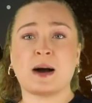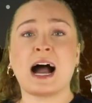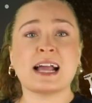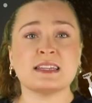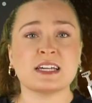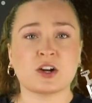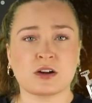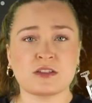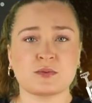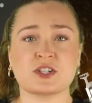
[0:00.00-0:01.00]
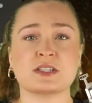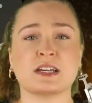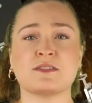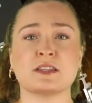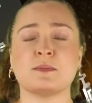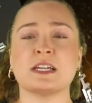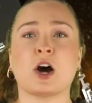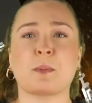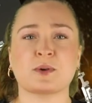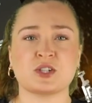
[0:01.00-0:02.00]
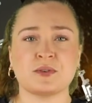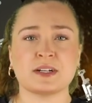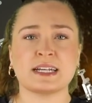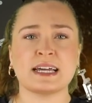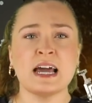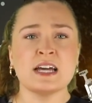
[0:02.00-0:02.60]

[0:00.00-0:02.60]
behind the Earth, which has given them the opportunity